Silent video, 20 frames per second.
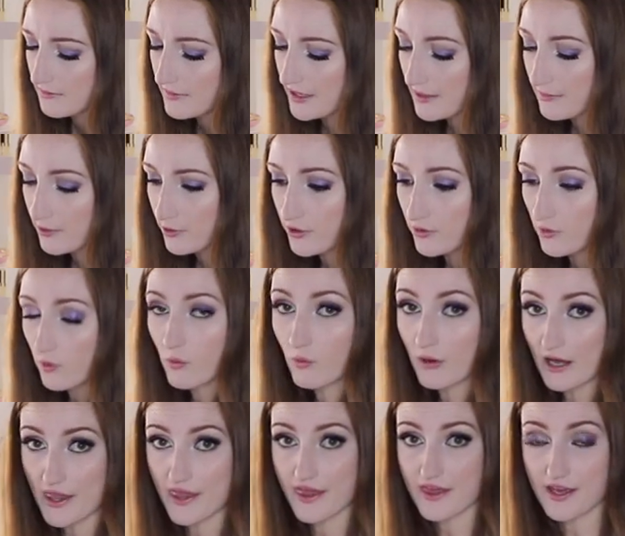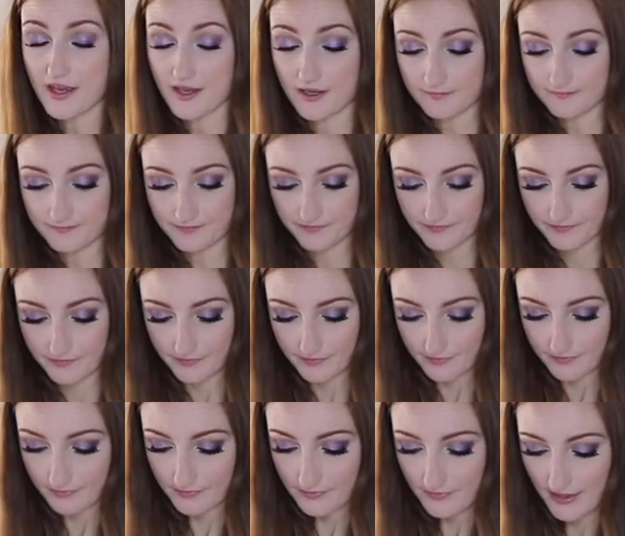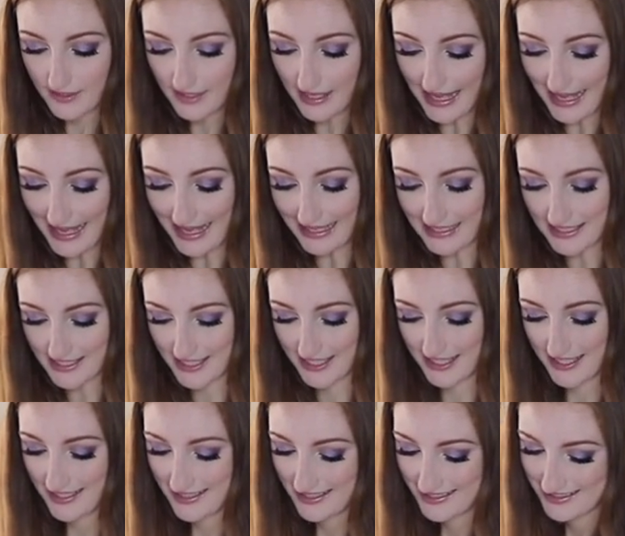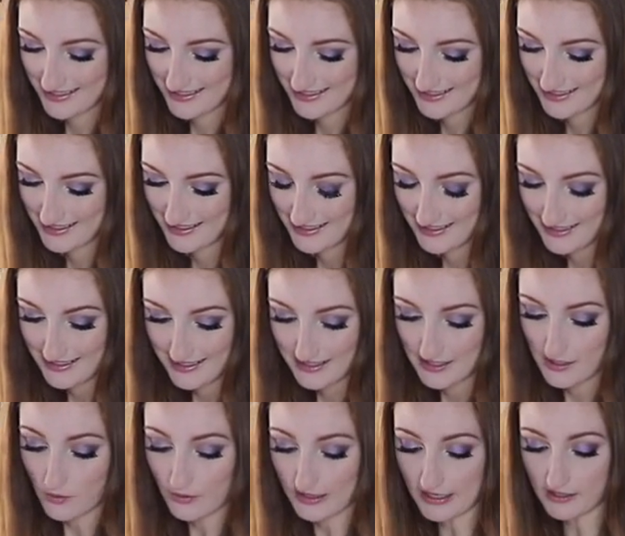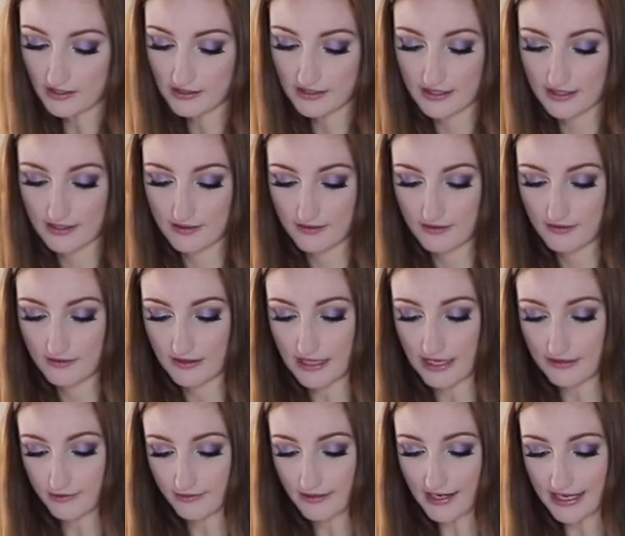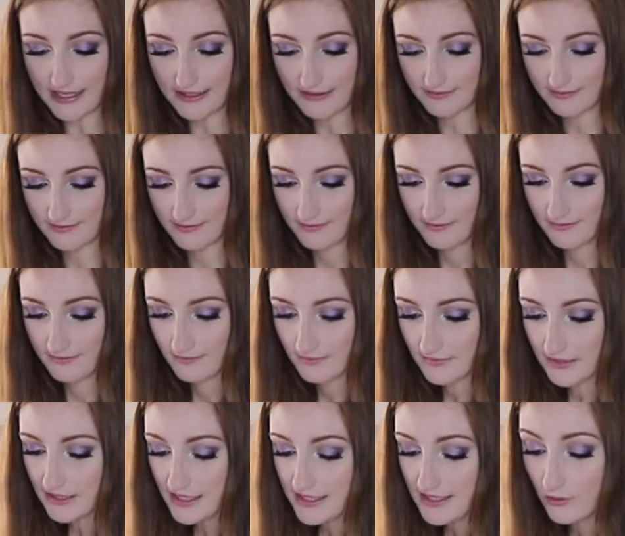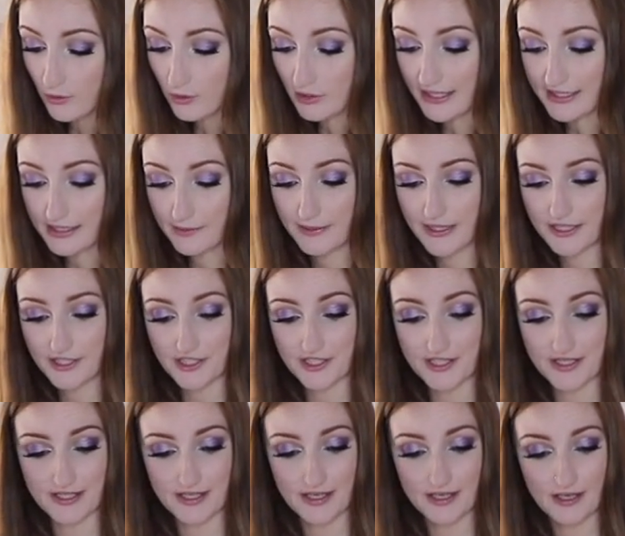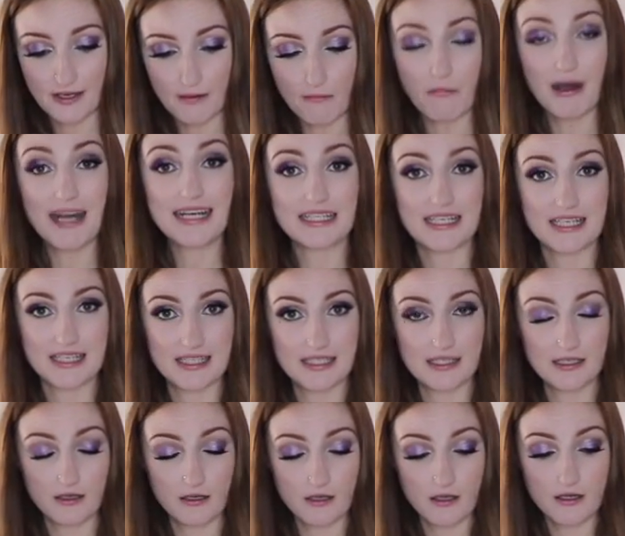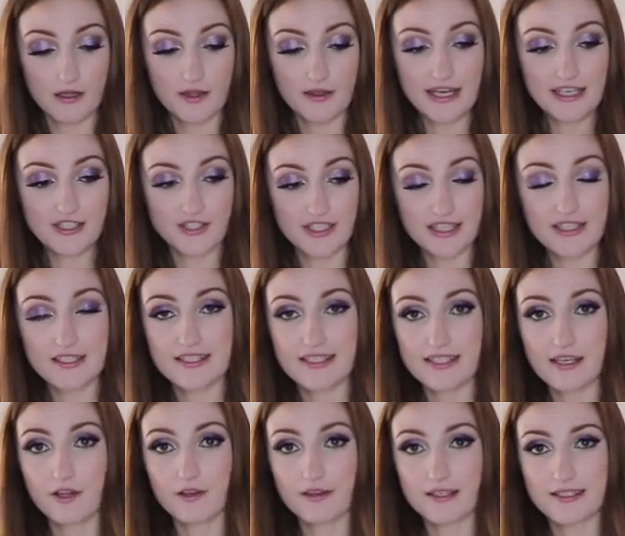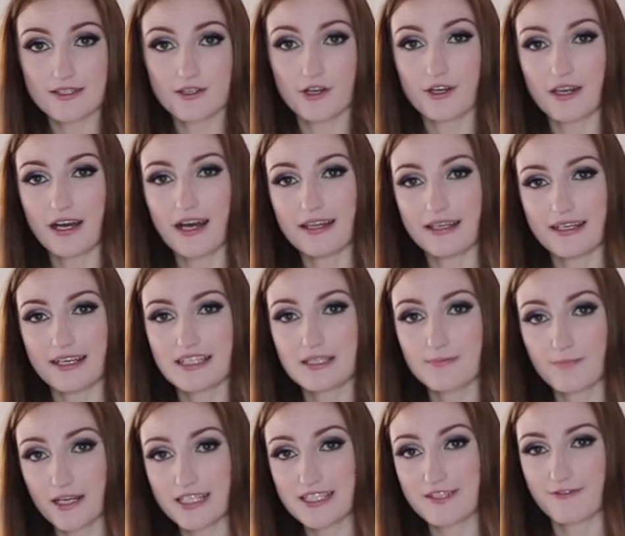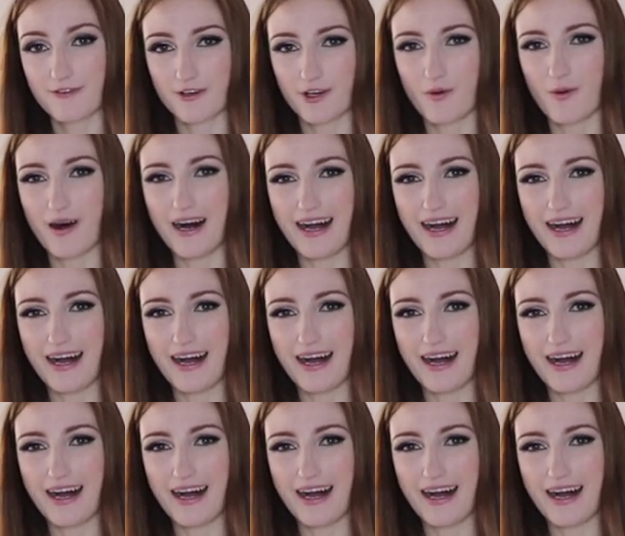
but I bought one thing. And well, they were right. It doesn't look like the pictures, but they did sell this on AliExpress for a